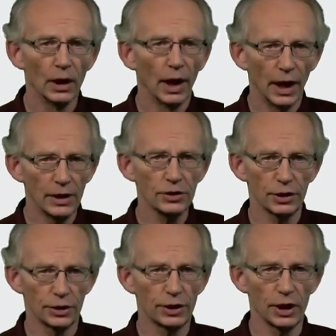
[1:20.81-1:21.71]
Hence,
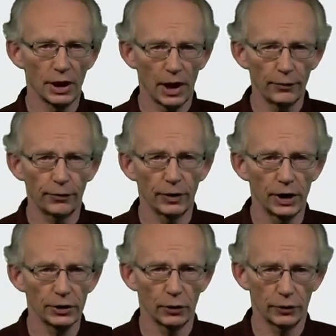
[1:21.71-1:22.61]
a CNF
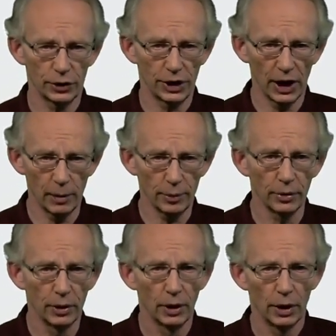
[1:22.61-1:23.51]
is of the shape
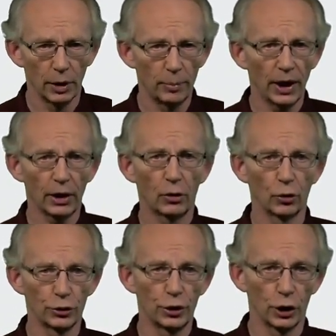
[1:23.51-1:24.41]
a big
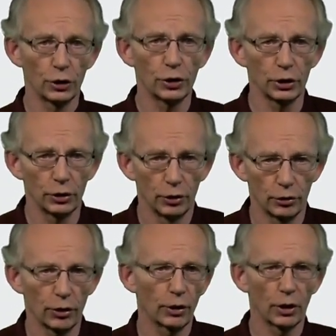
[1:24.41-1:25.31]
conjunction
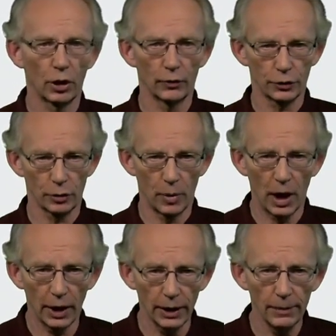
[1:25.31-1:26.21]
running over some
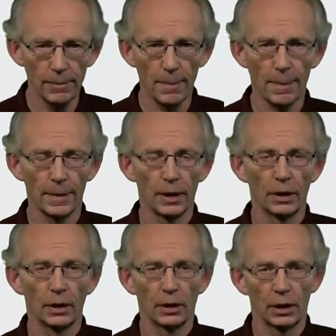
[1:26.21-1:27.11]
I,
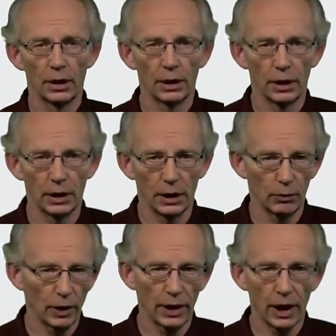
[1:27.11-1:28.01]

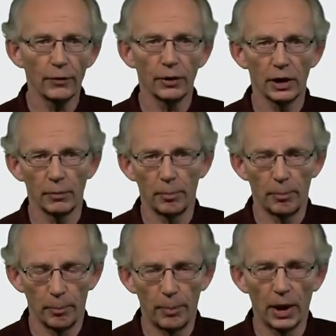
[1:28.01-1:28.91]
where every
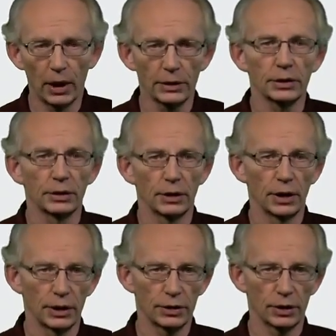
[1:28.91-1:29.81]
part
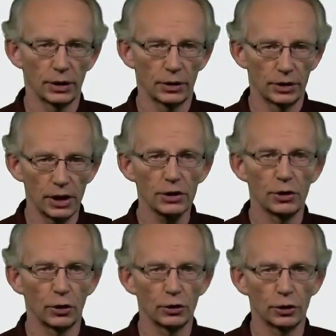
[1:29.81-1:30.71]
is a
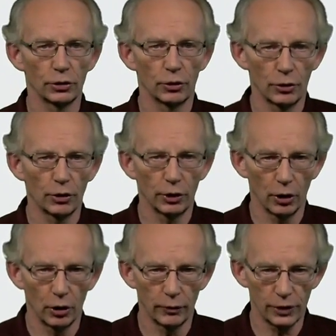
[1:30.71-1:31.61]
disjunction running
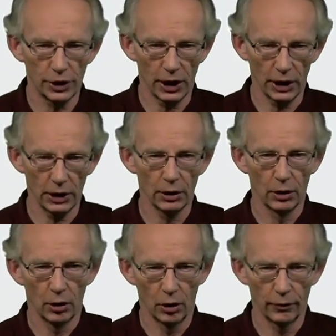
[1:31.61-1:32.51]
over j
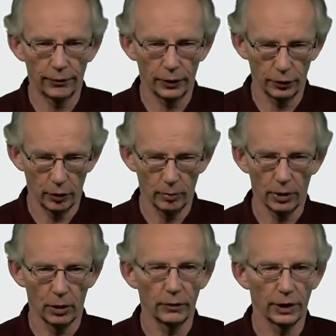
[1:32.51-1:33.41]
of a number
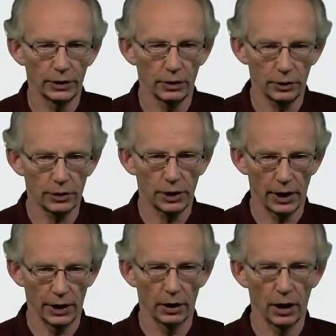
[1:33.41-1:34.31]
of literals
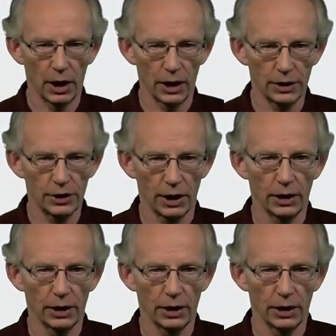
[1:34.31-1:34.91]
Lij.